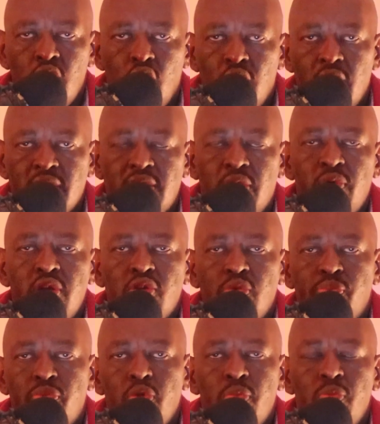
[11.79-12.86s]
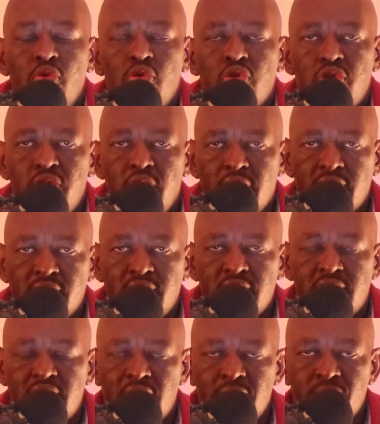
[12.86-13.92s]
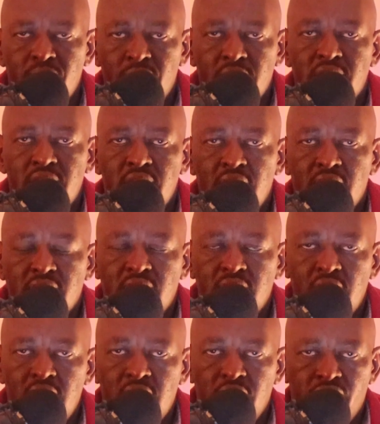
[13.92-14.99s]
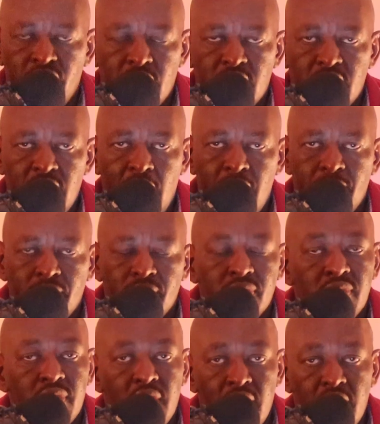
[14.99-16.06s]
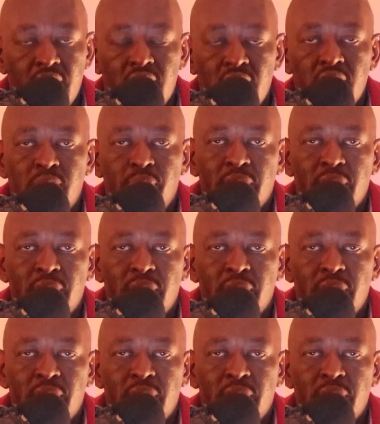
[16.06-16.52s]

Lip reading: or as a way to promote your existing business in Vietnam. And in this